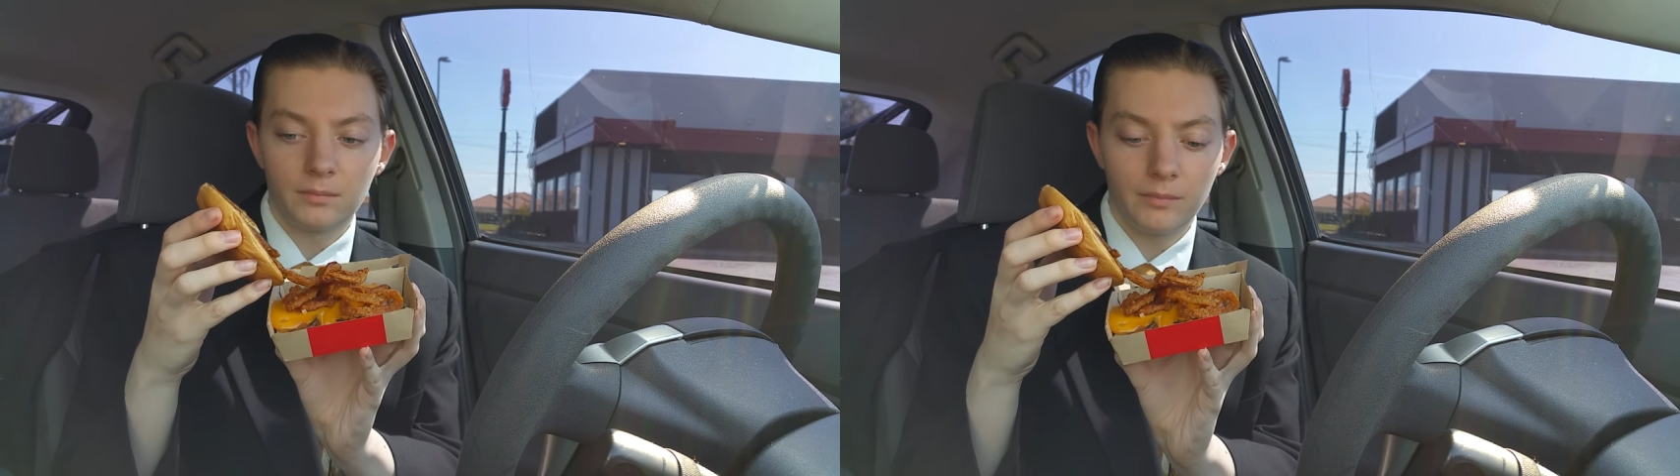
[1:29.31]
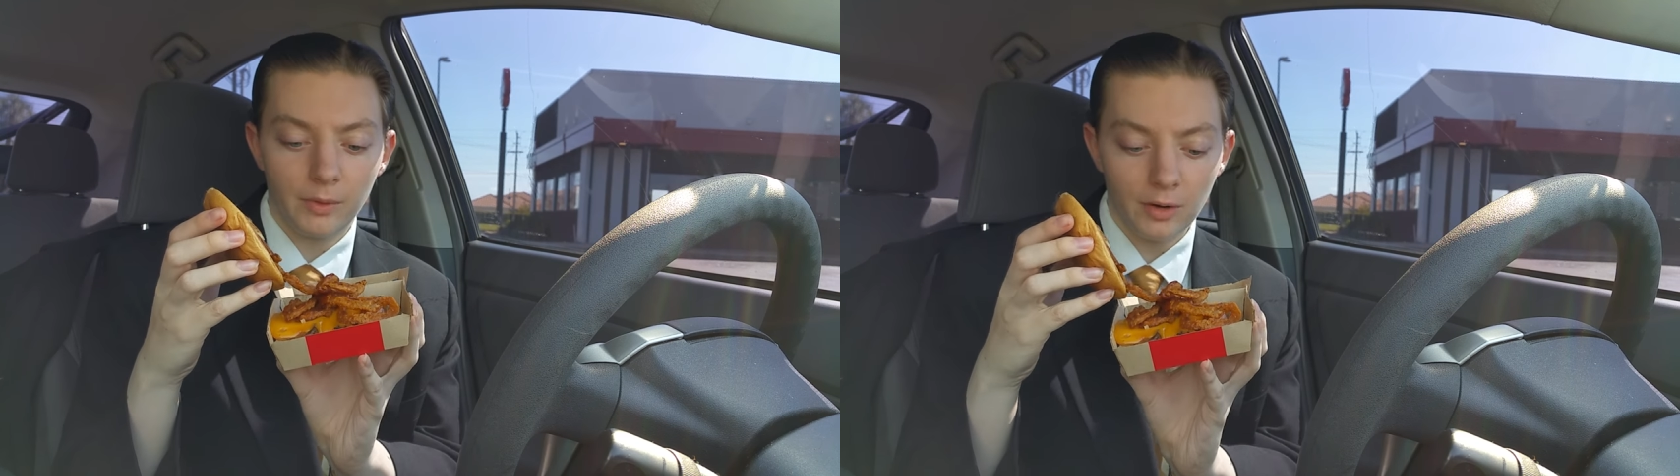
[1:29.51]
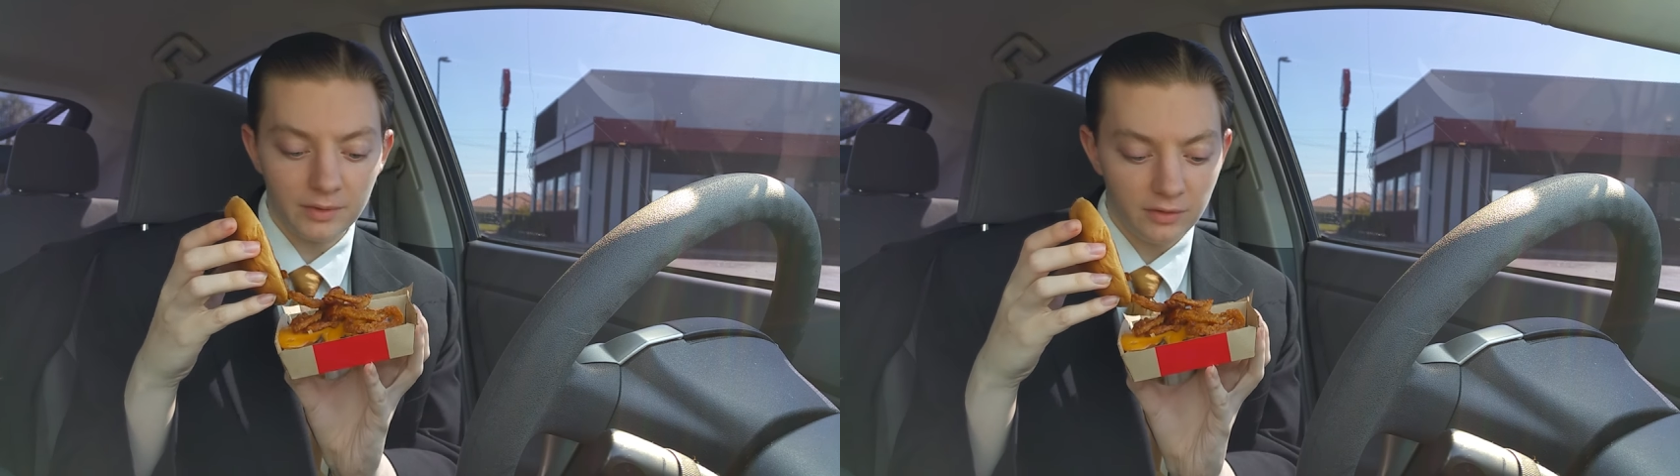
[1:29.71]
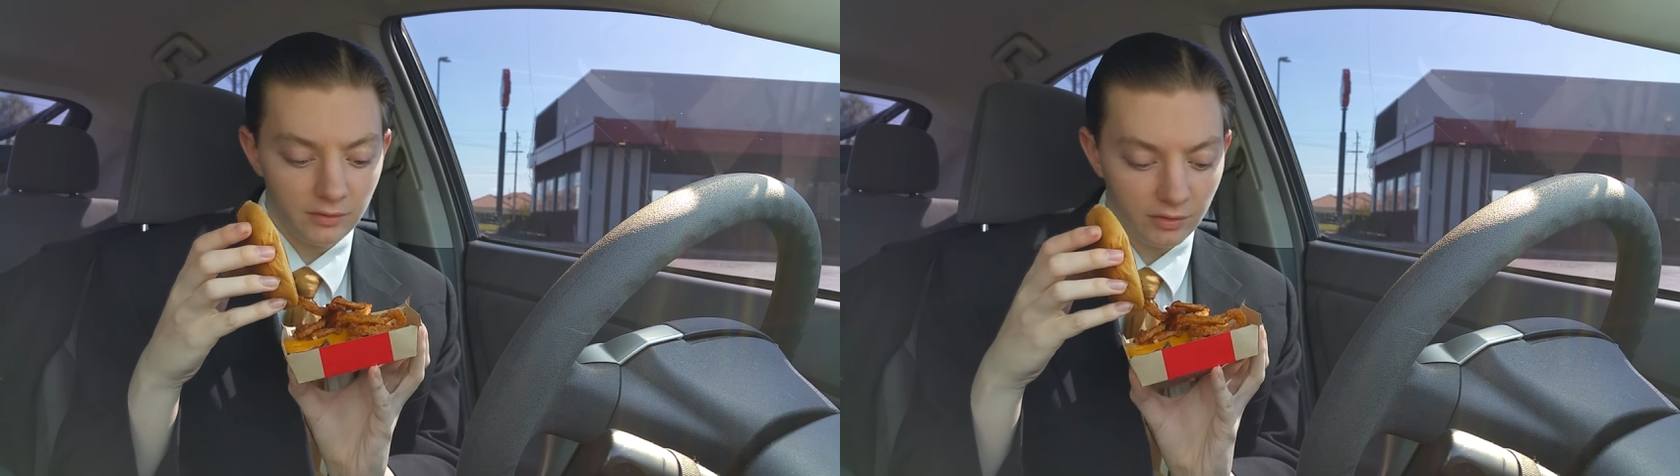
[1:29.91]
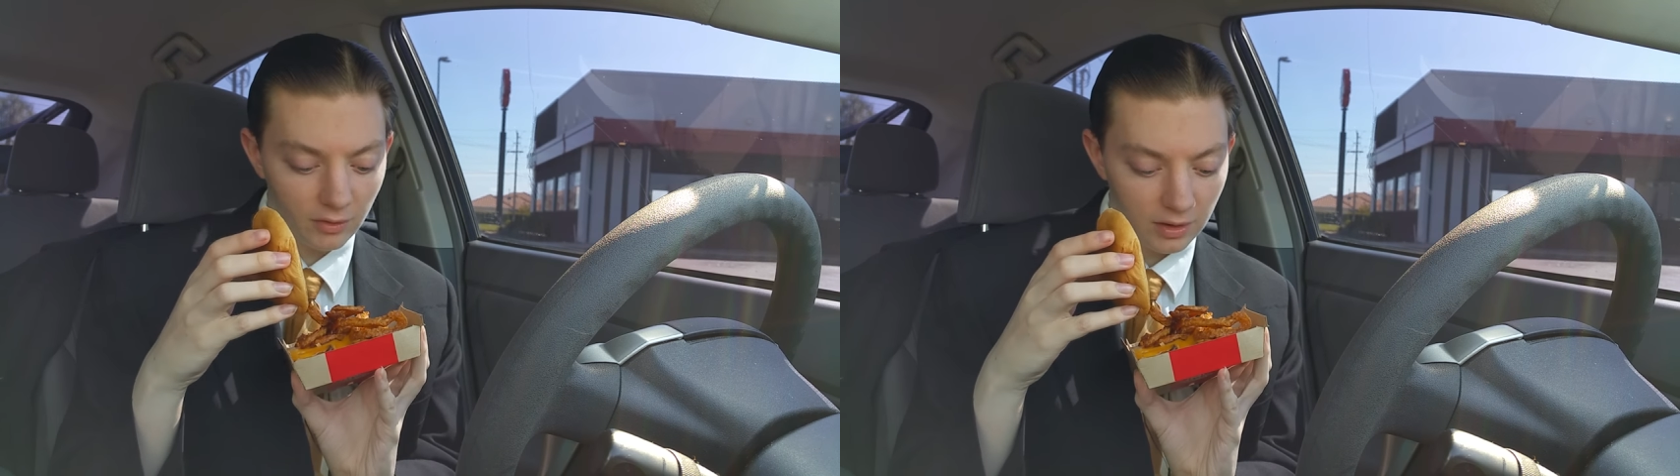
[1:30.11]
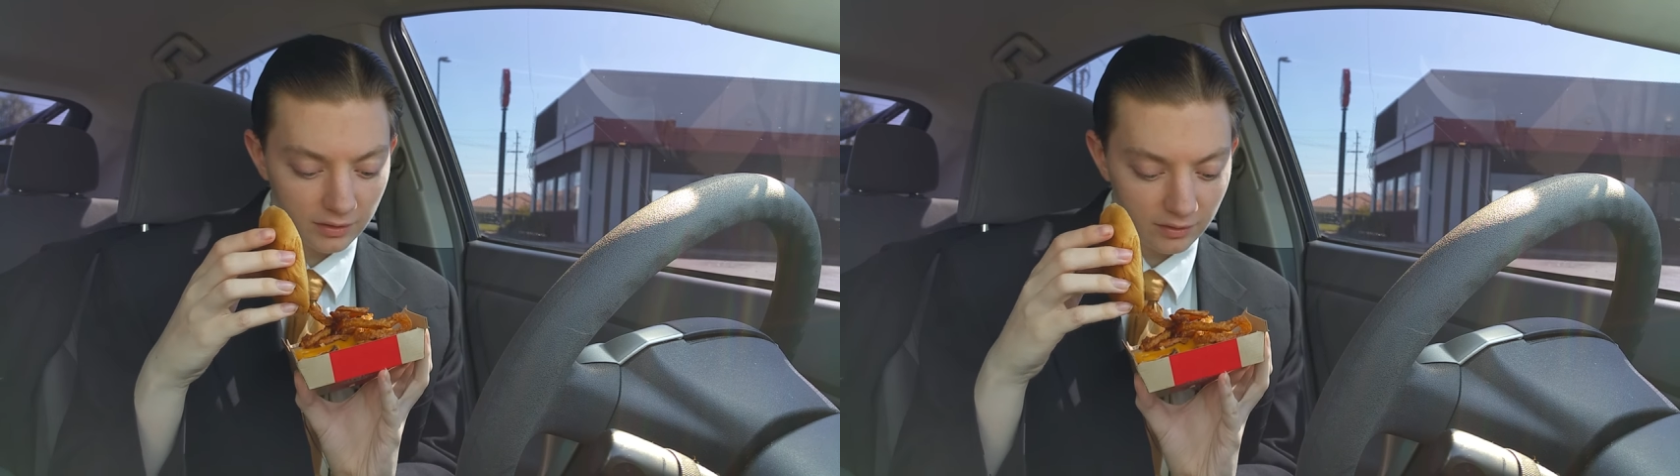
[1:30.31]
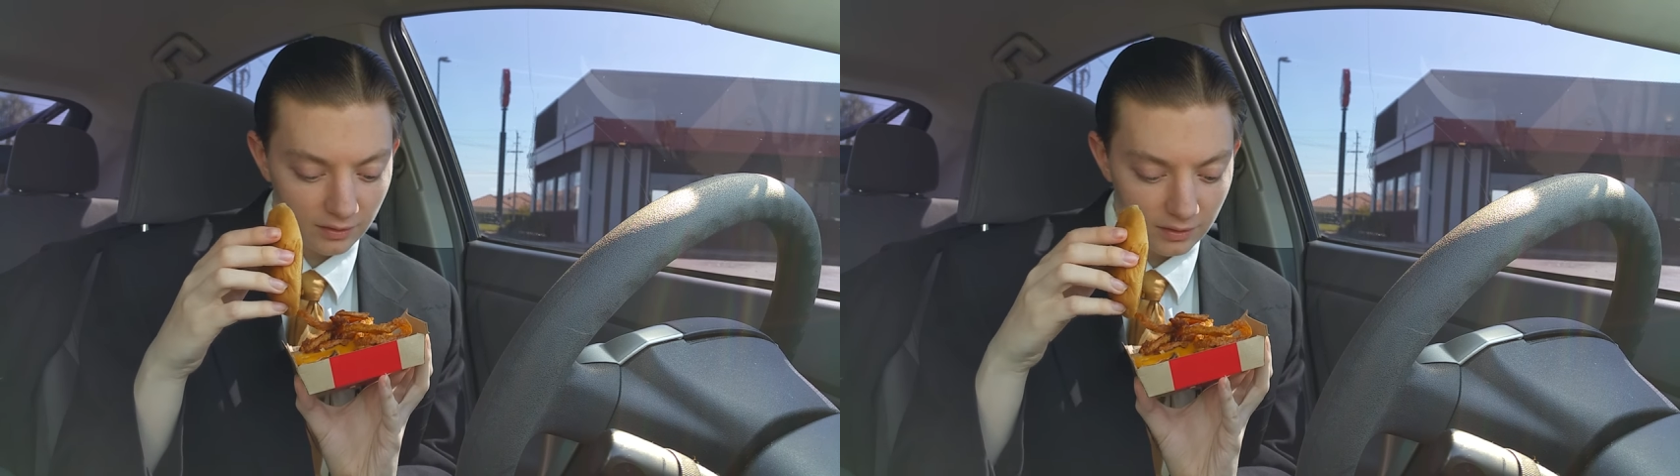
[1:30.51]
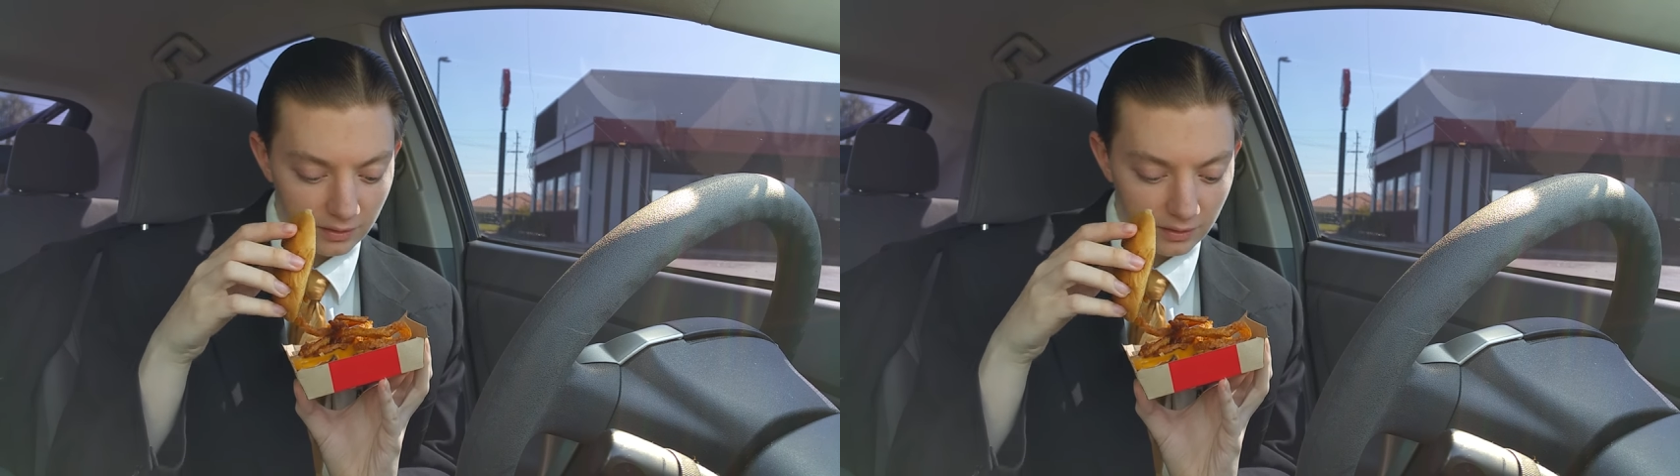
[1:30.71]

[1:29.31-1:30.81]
barbecue sauce,